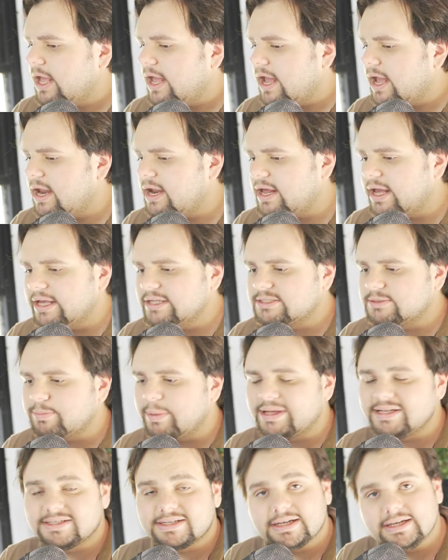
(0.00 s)
and it's
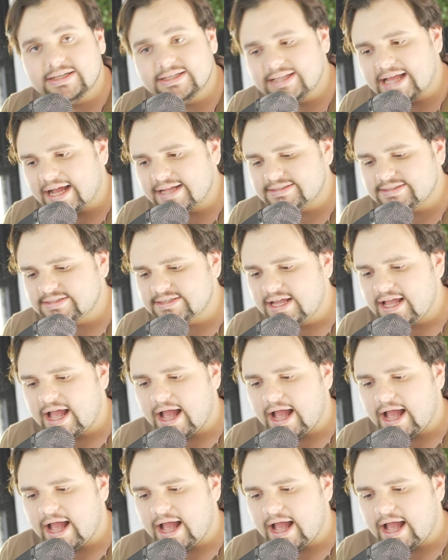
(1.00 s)
basically that.